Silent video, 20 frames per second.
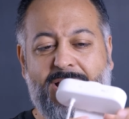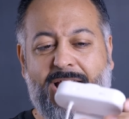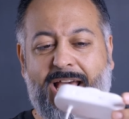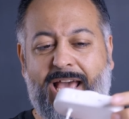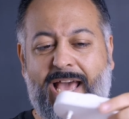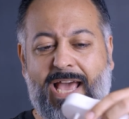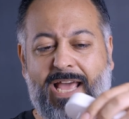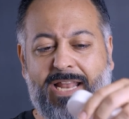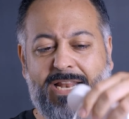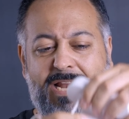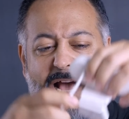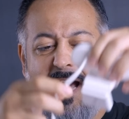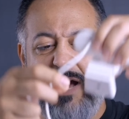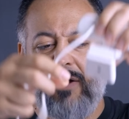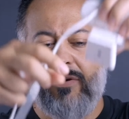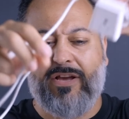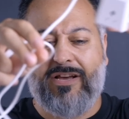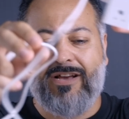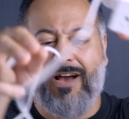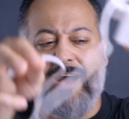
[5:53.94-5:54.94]
and how
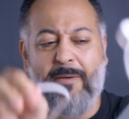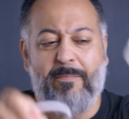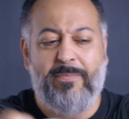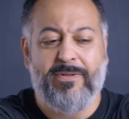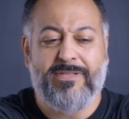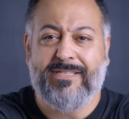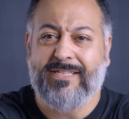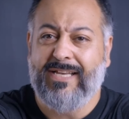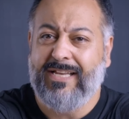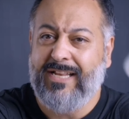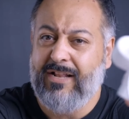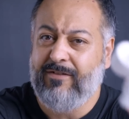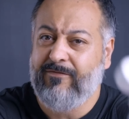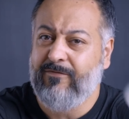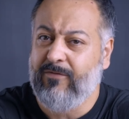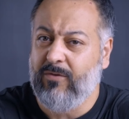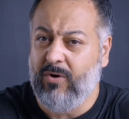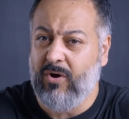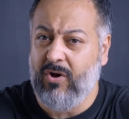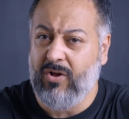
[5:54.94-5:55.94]
it compensated
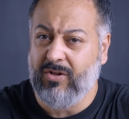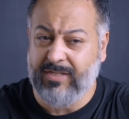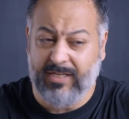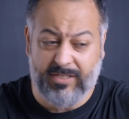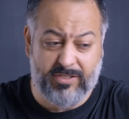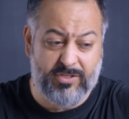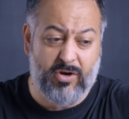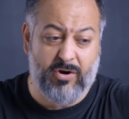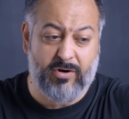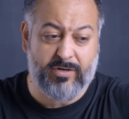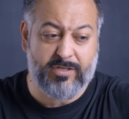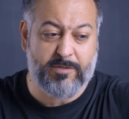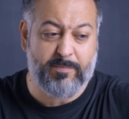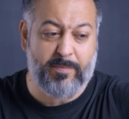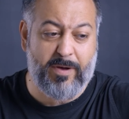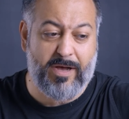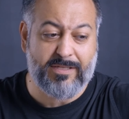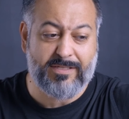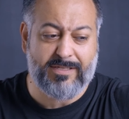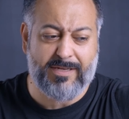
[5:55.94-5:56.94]
for all the dark
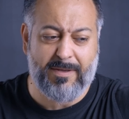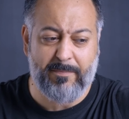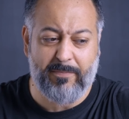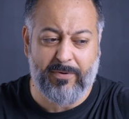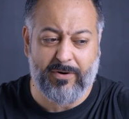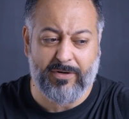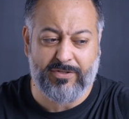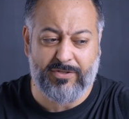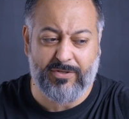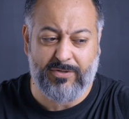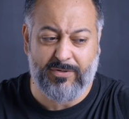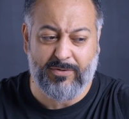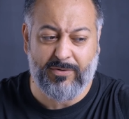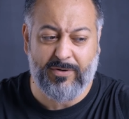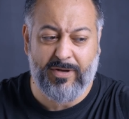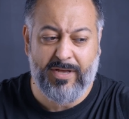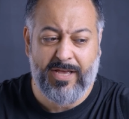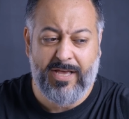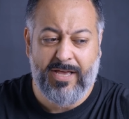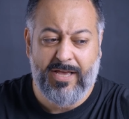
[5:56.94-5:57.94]
spots compared
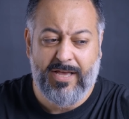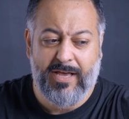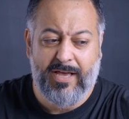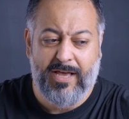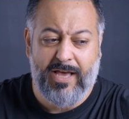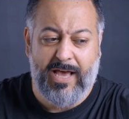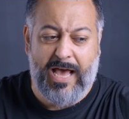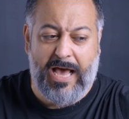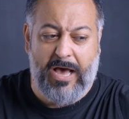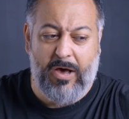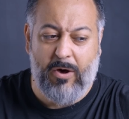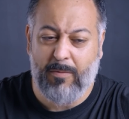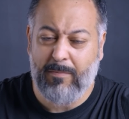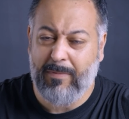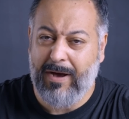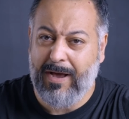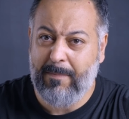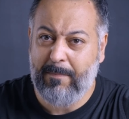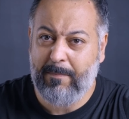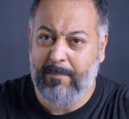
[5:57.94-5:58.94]
to how
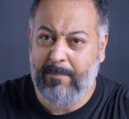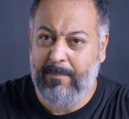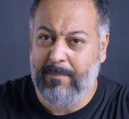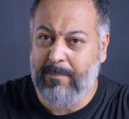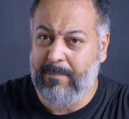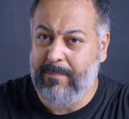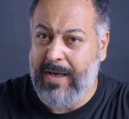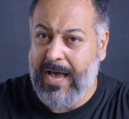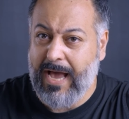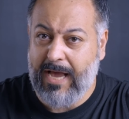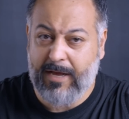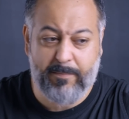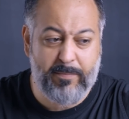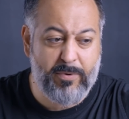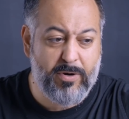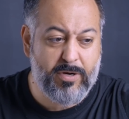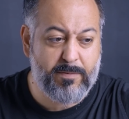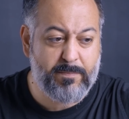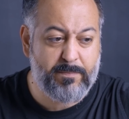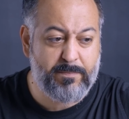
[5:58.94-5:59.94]
my
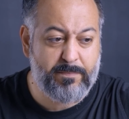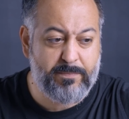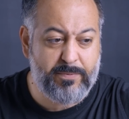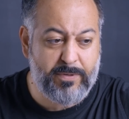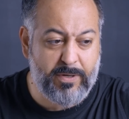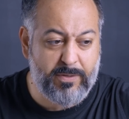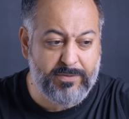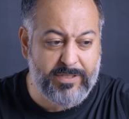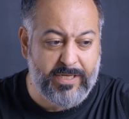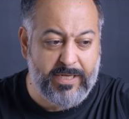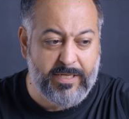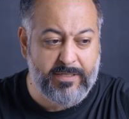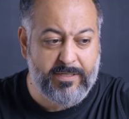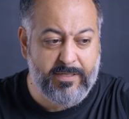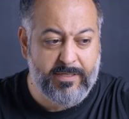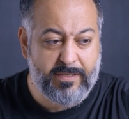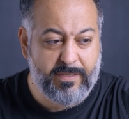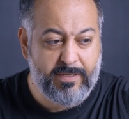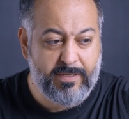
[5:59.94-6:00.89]
MacBook Pro did.